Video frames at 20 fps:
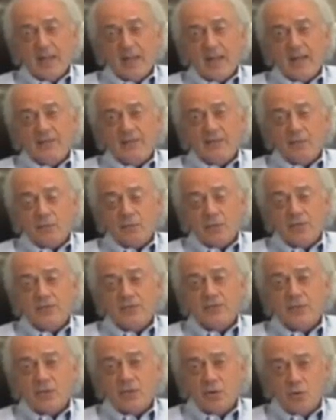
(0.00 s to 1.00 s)
And the
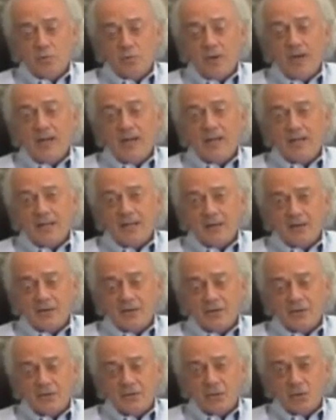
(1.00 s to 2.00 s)
reason the old
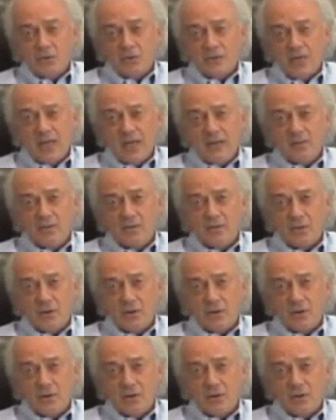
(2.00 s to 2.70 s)
pioneers and the old timers